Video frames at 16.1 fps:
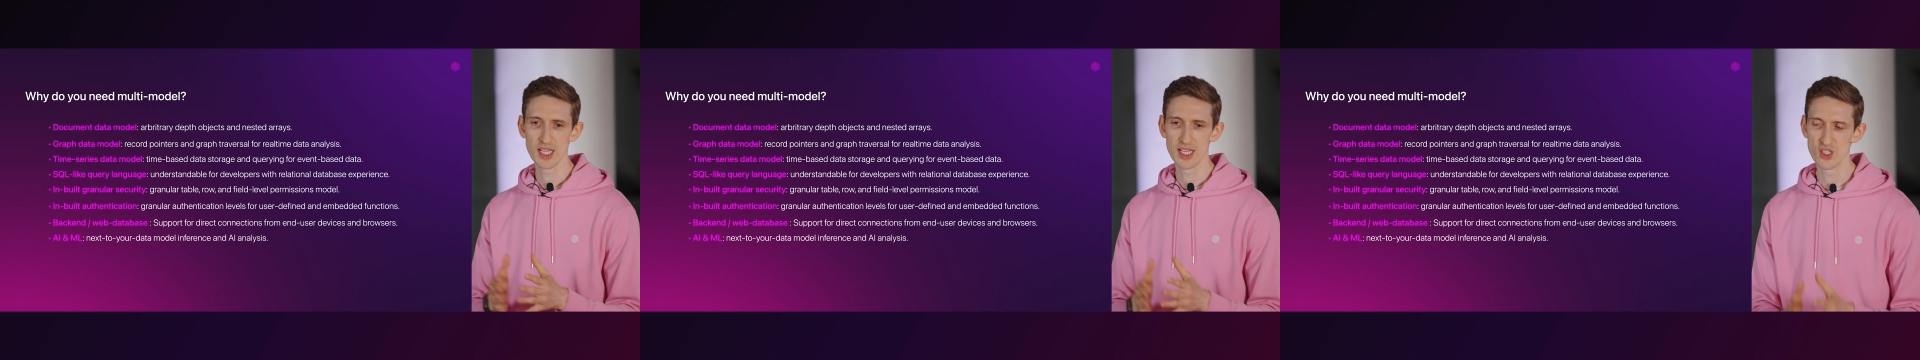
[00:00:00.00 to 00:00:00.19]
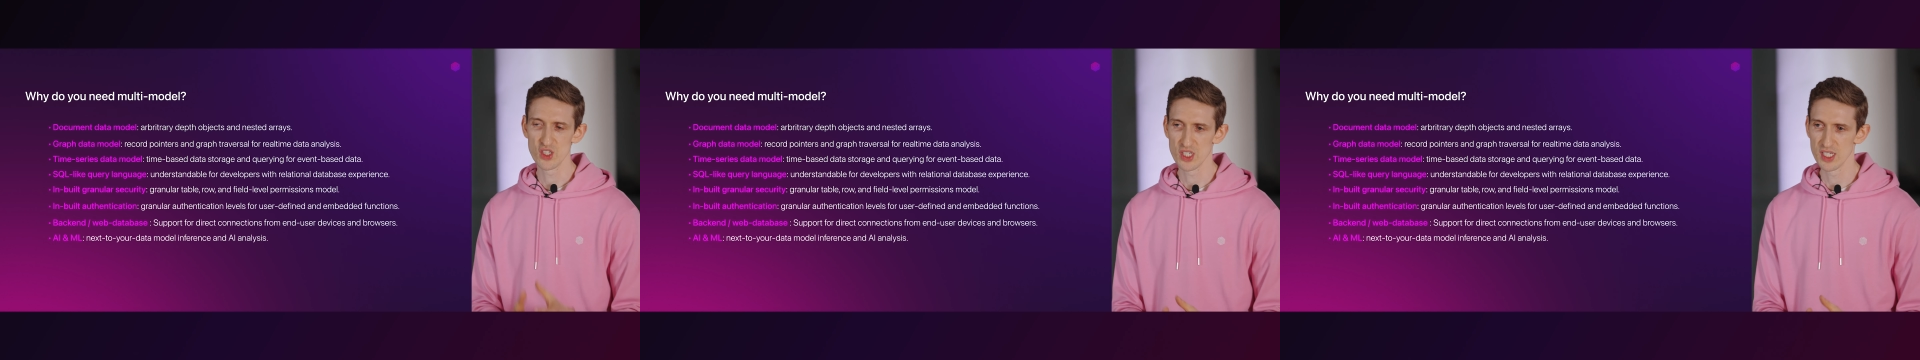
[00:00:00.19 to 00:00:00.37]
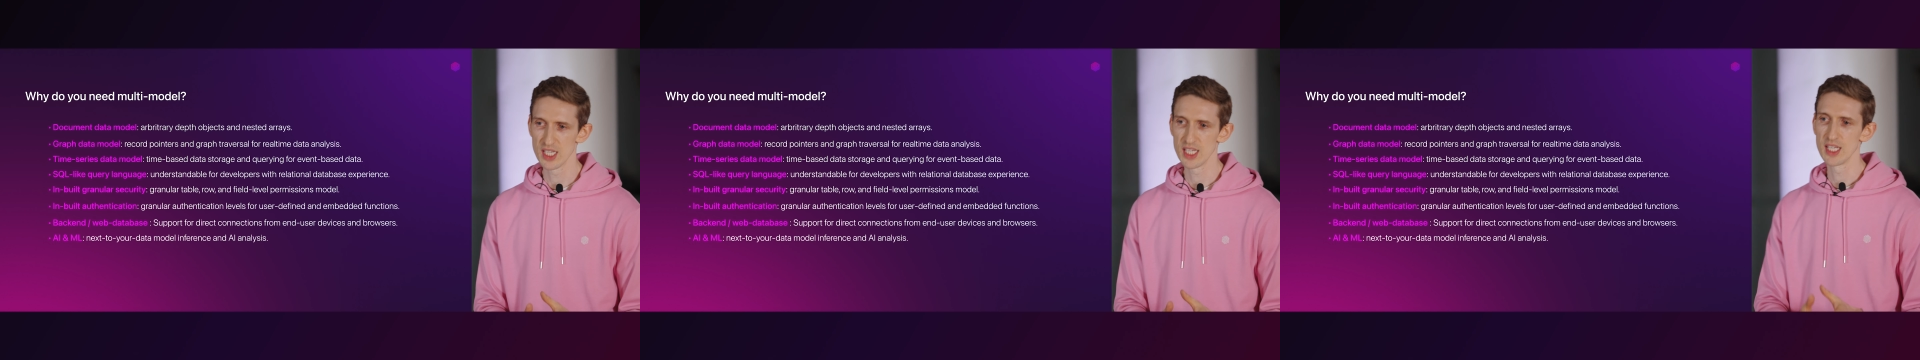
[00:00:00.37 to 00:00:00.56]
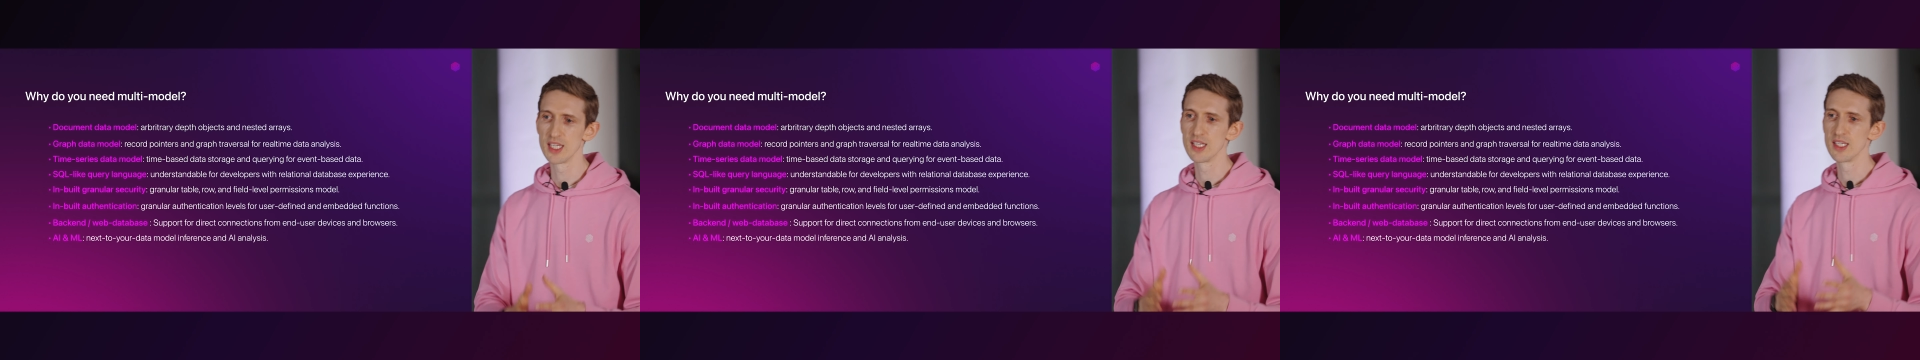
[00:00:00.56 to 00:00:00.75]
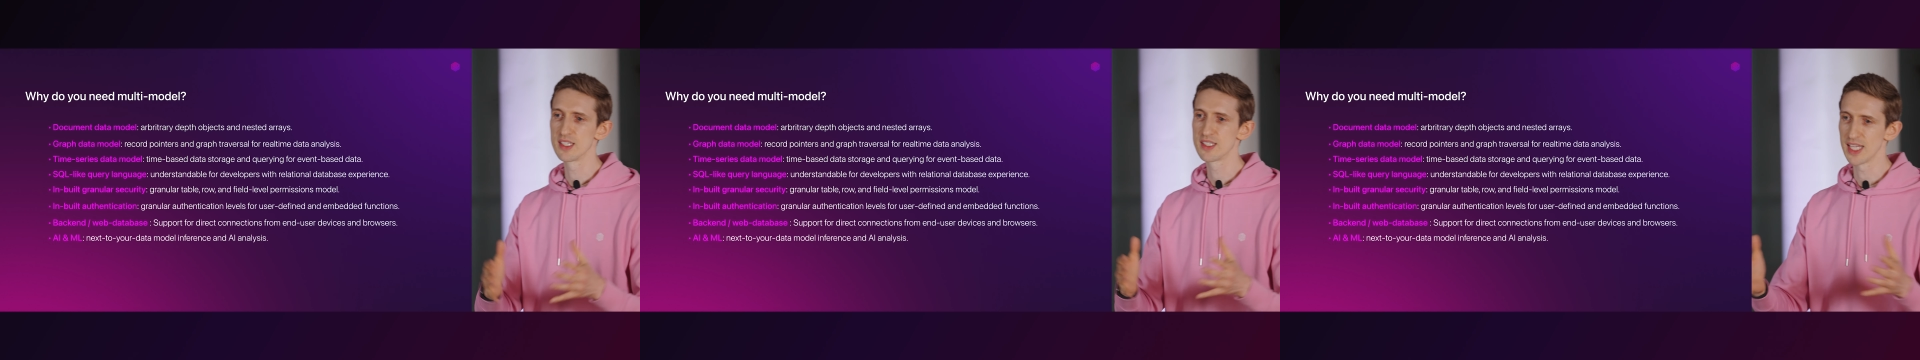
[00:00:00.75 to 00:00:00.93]

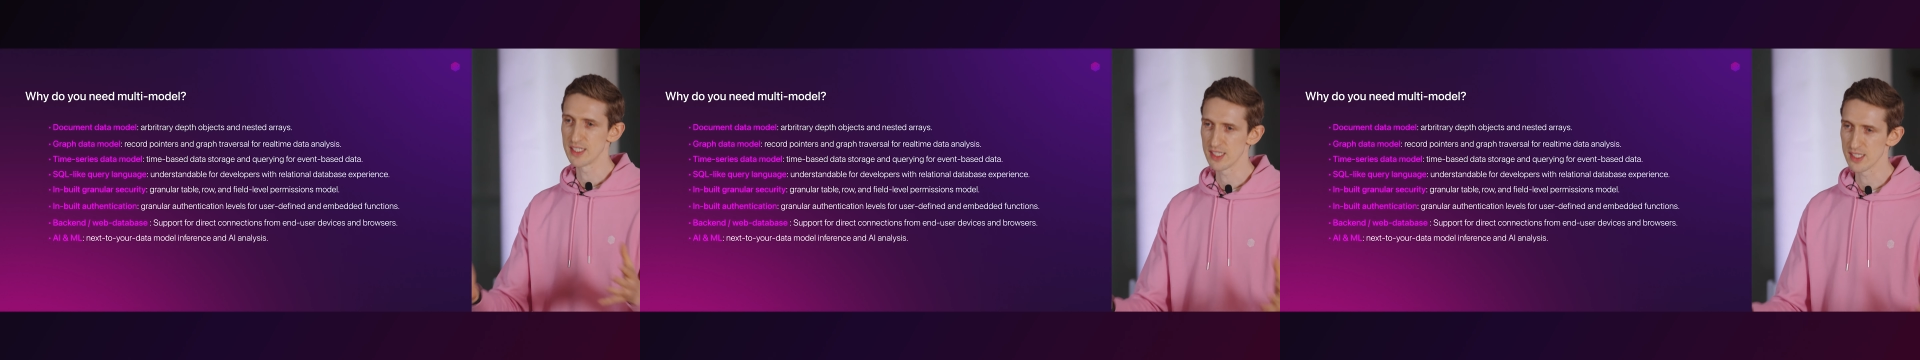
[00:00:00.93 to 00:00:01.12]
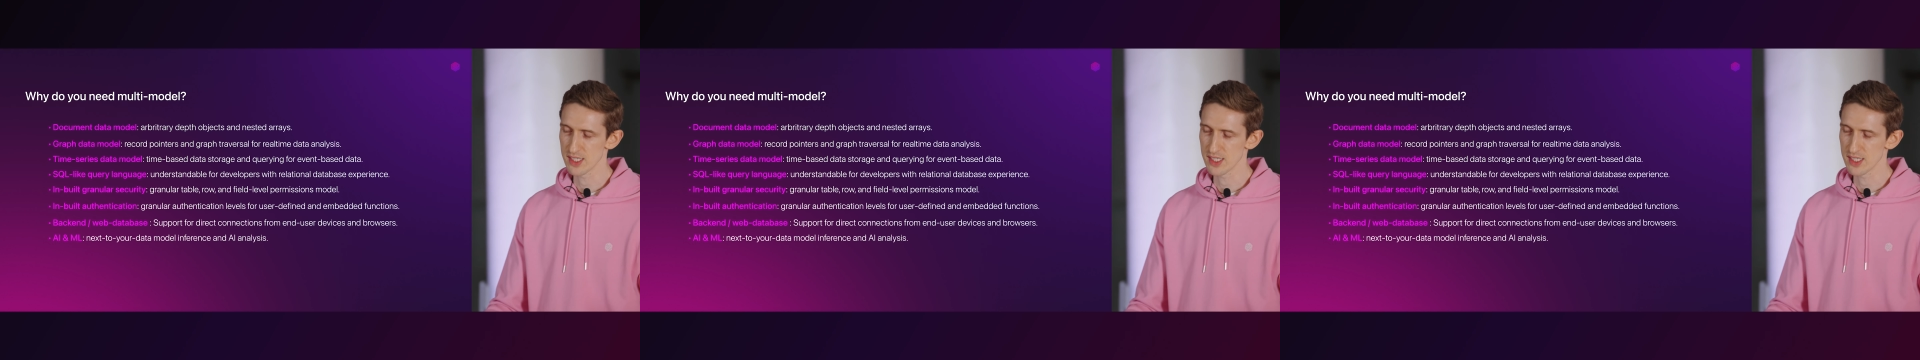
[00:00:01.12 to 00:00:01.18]
engineers, data